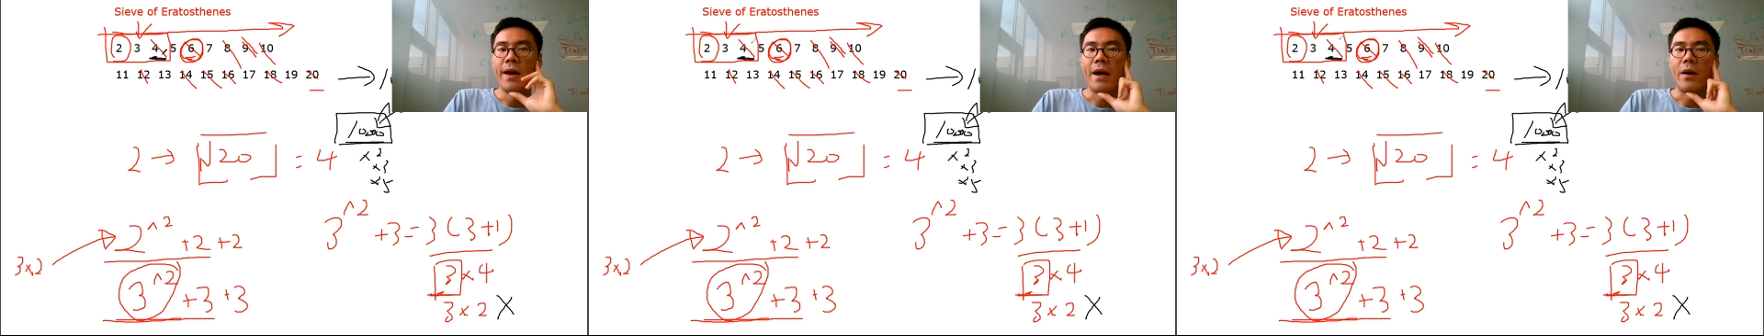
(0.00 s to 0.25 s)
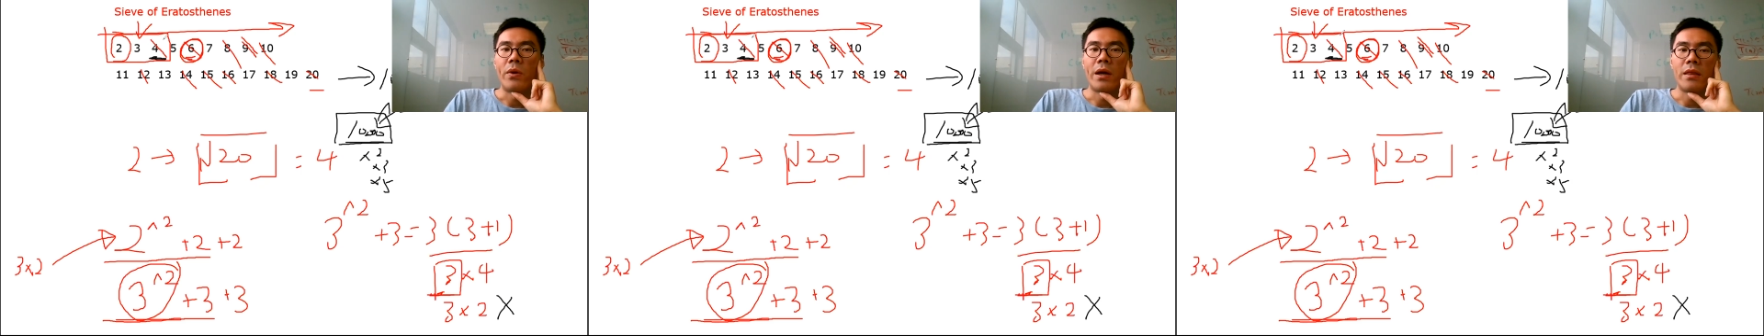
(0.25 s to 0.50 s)

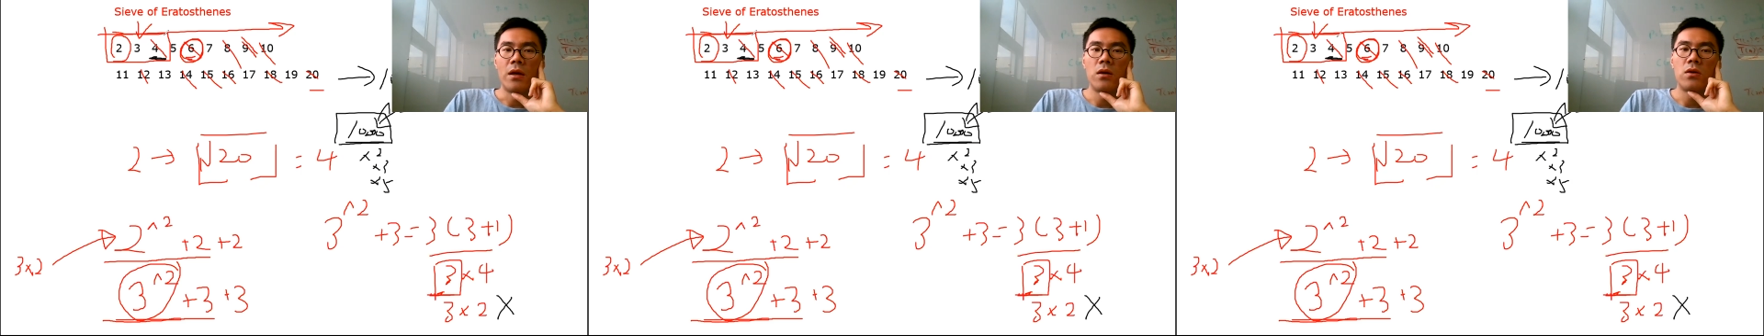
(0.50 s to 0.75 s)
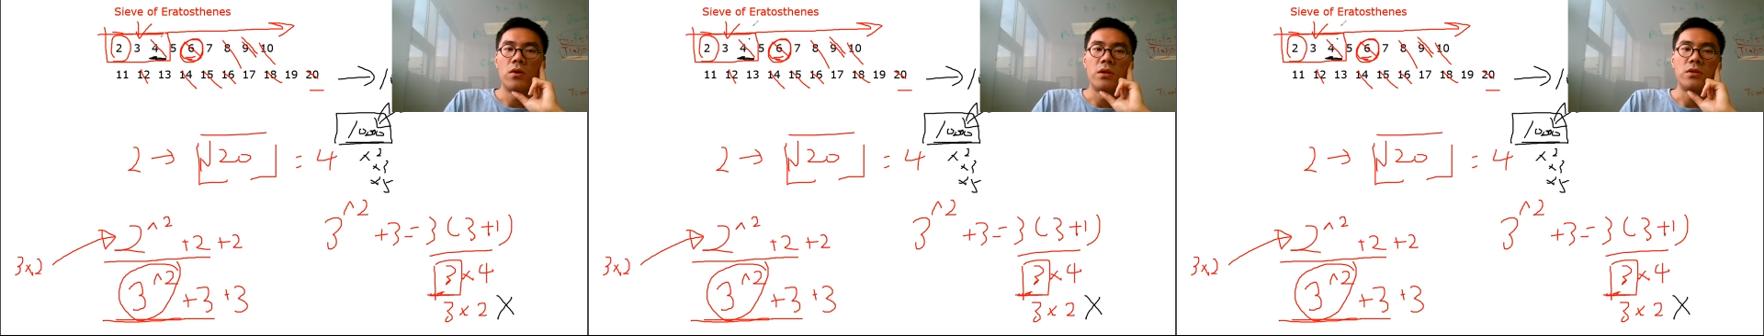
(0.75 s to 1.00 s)
And we are
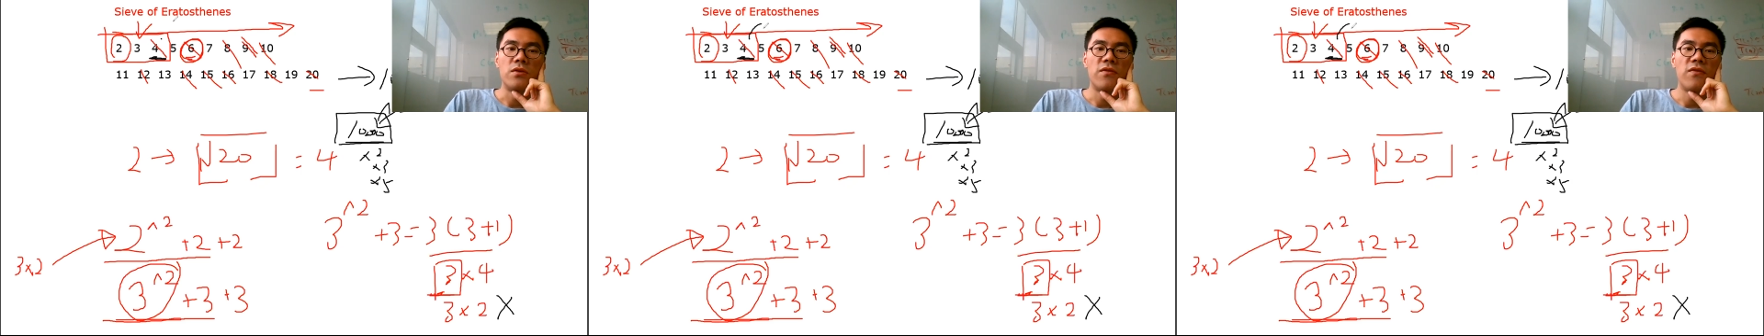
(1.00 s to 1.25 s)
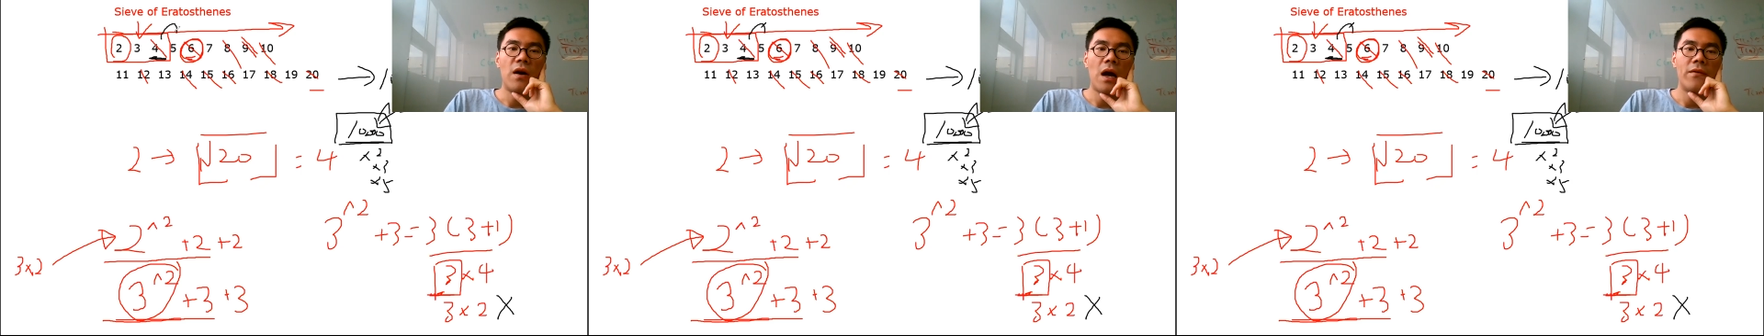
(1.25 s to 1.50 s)
not going to
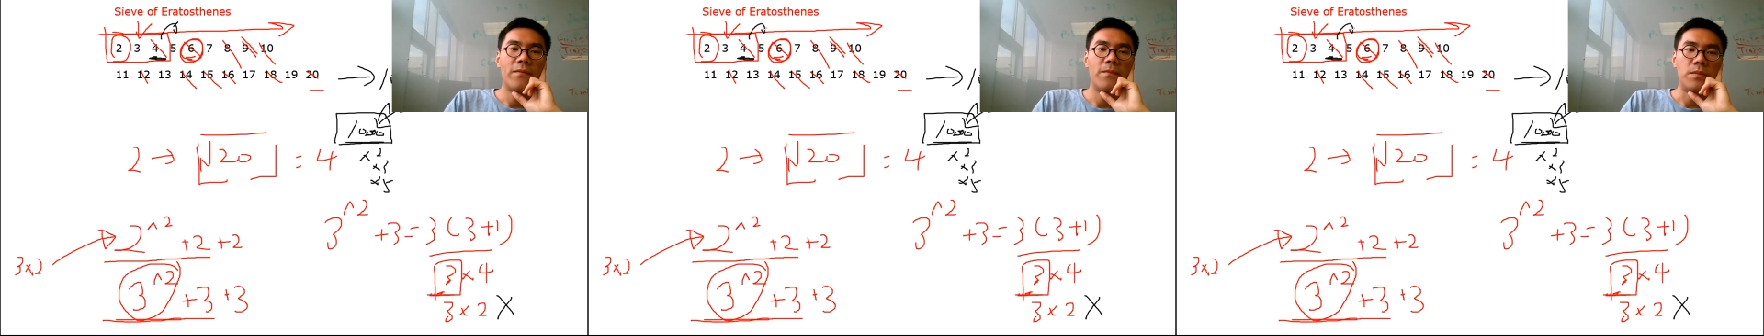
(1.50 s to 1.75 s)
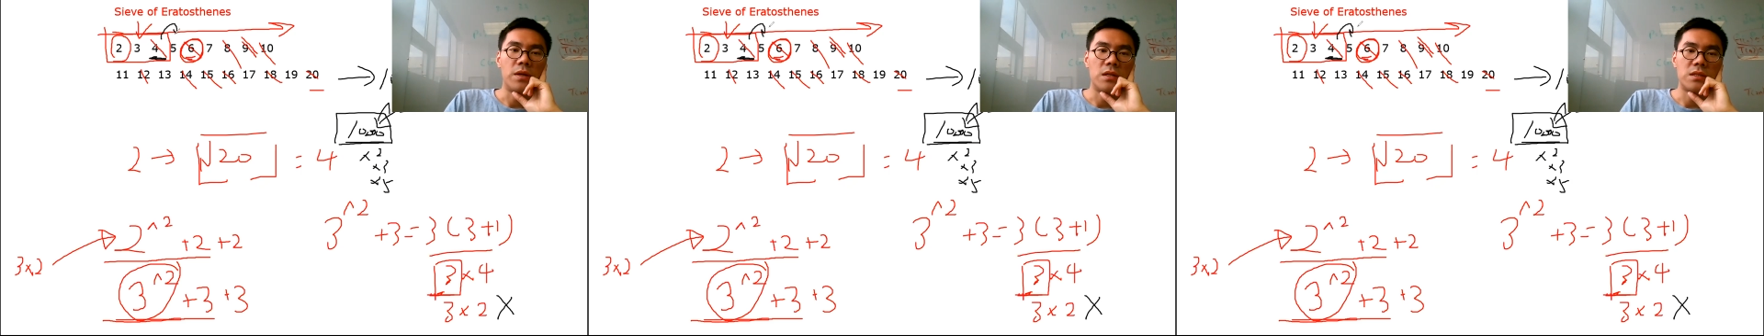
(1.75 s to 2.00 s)
5
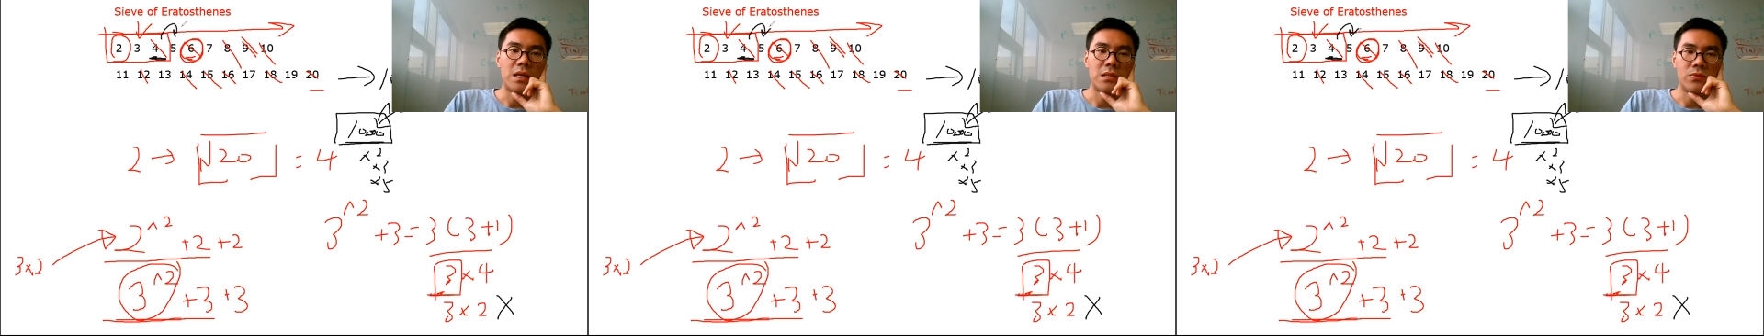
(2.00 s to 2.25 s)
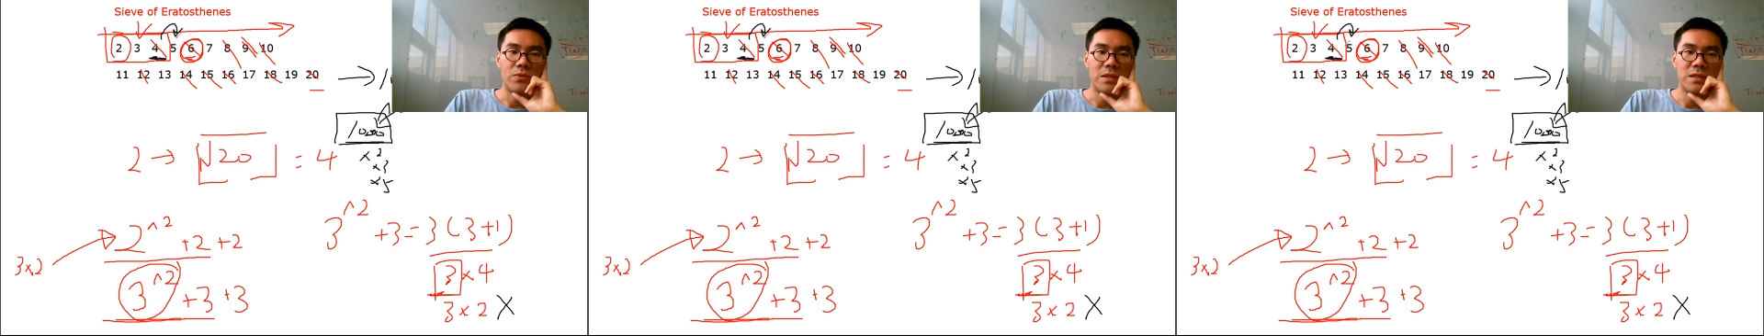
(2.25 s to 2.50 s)
because,
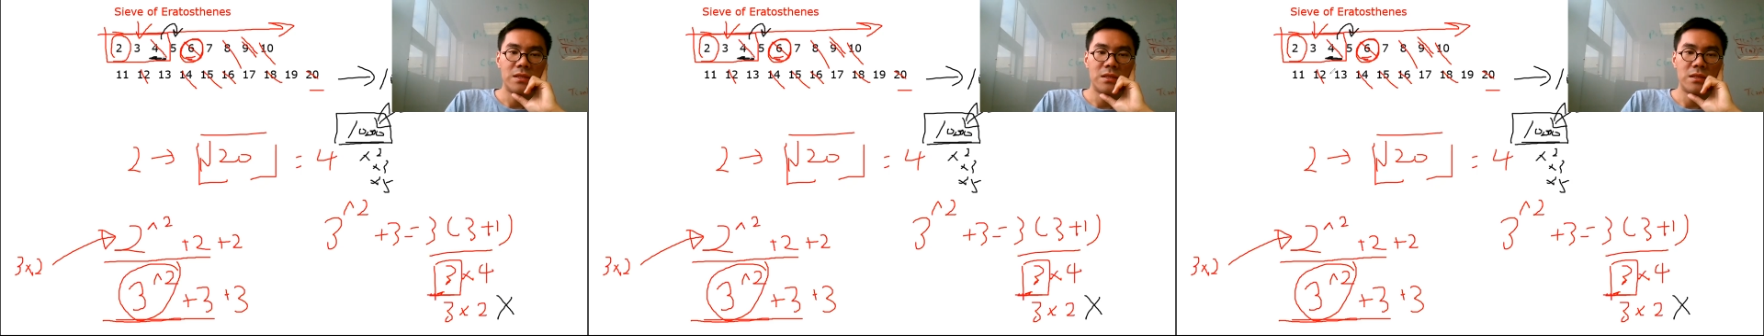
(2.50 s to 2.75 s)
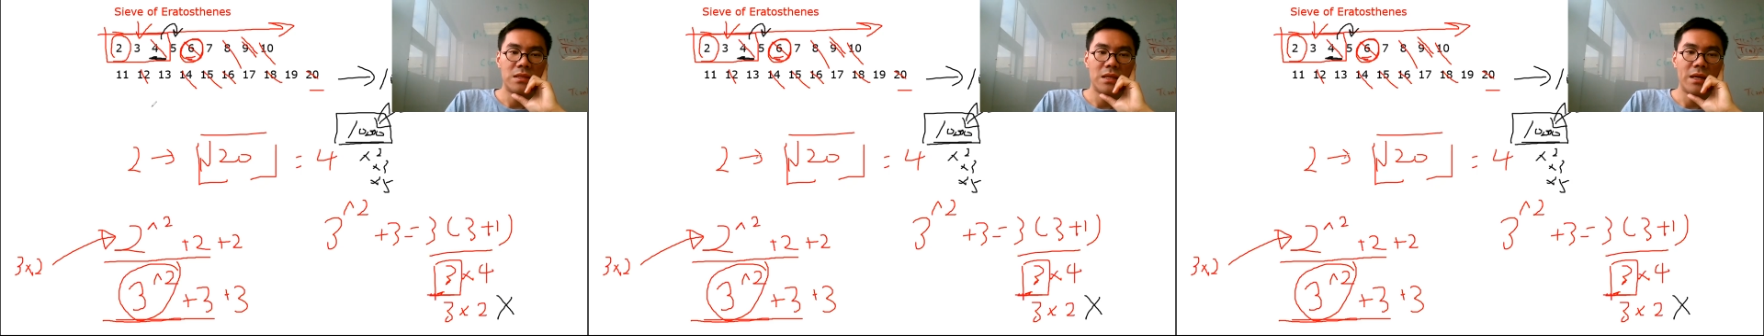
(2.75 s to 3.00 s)
as we
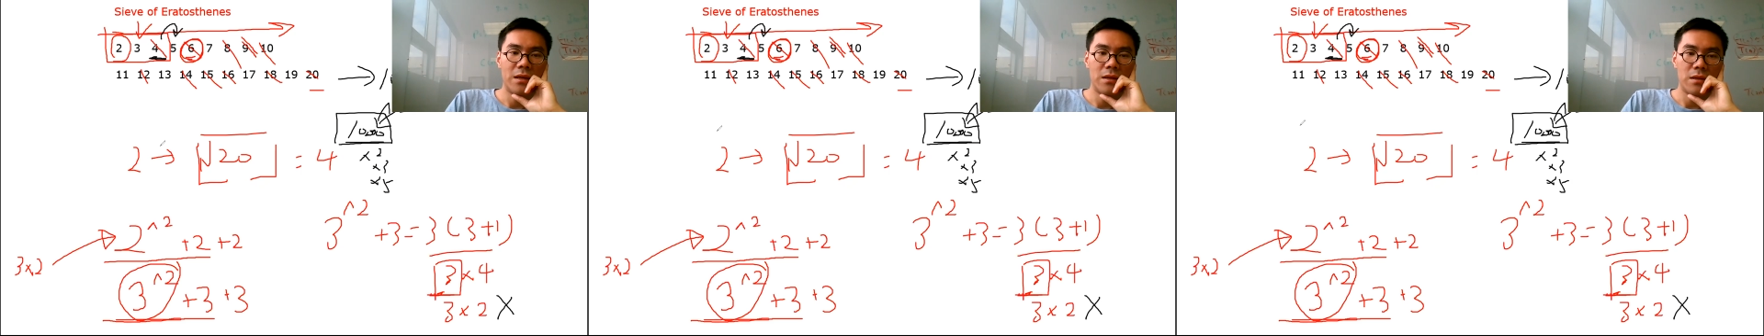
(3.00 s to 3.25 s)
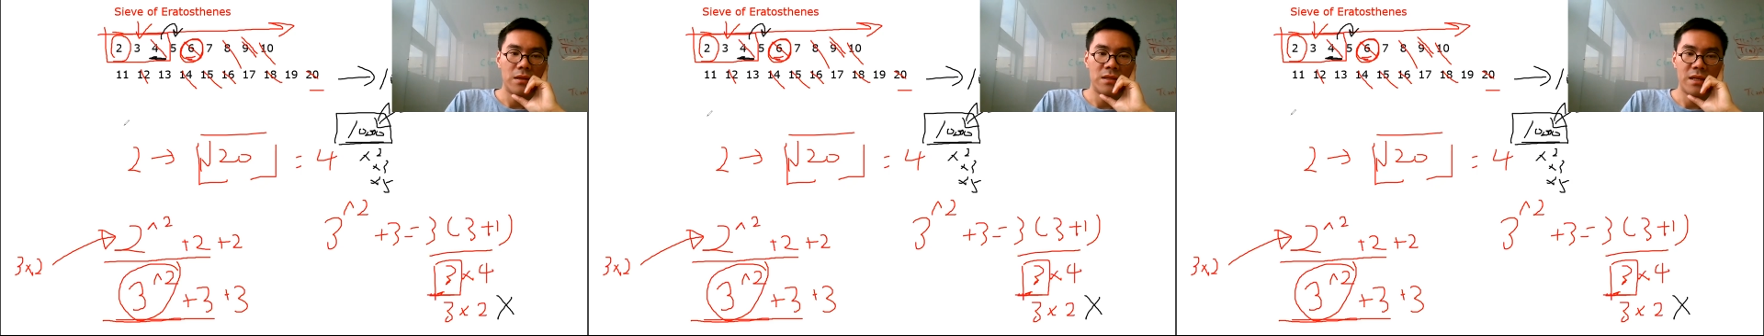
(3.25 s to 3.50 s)

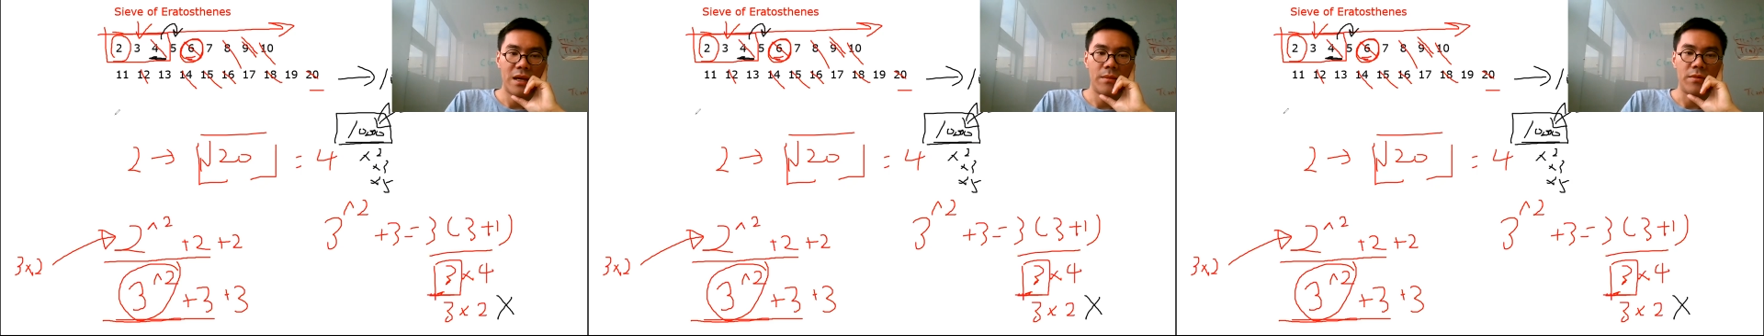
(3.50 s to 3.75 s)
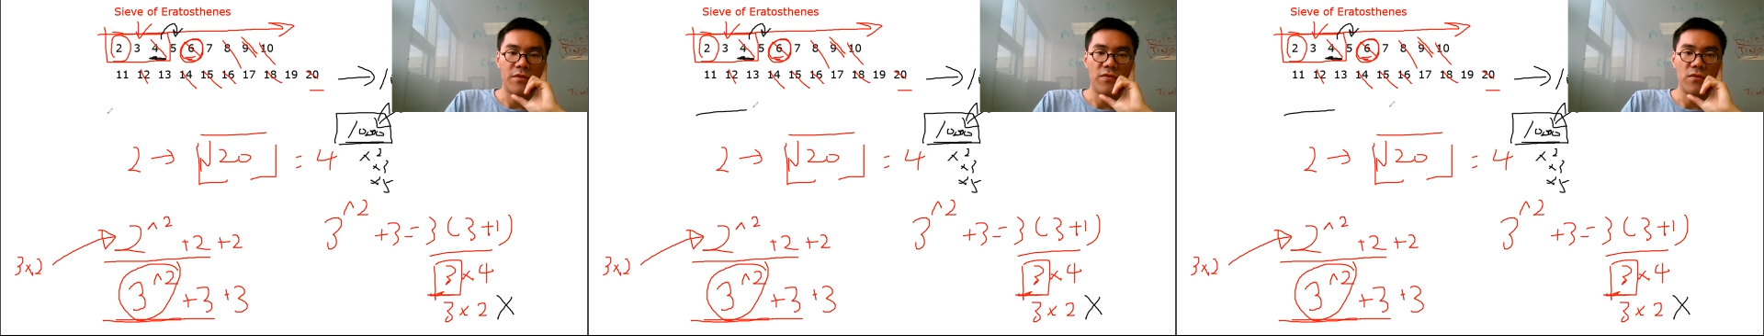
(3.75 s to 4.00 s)

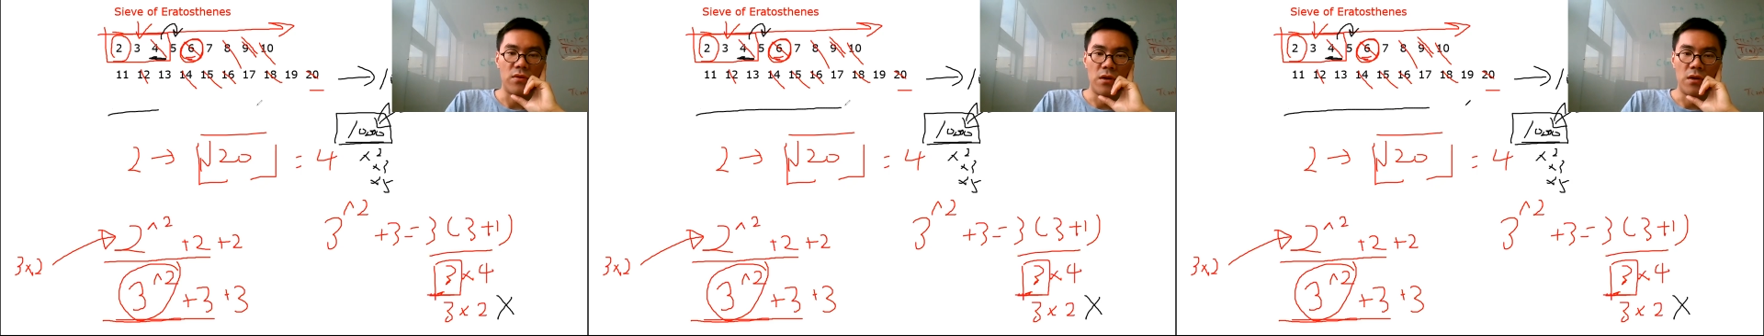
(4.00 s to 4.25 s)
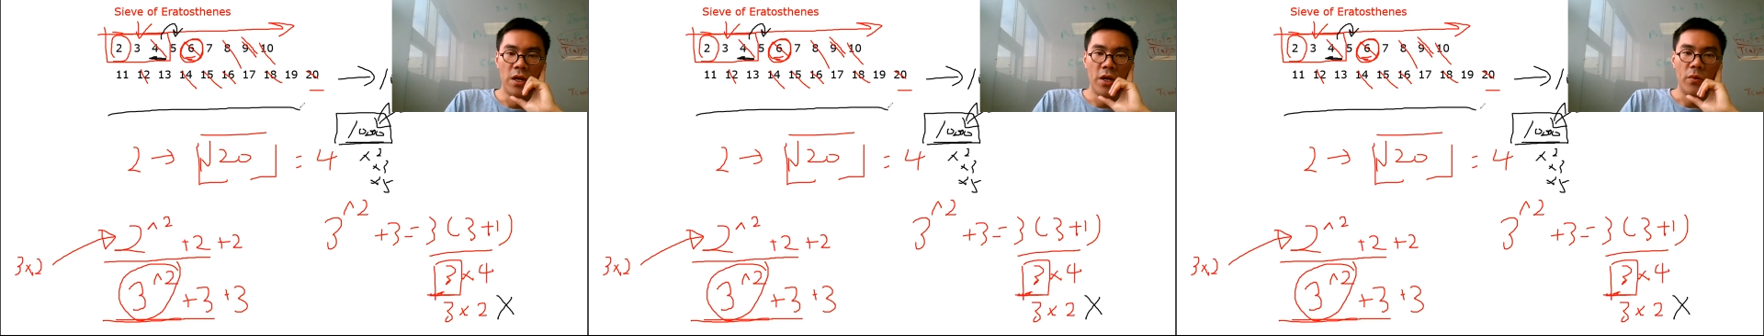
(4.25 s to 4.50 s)
said before,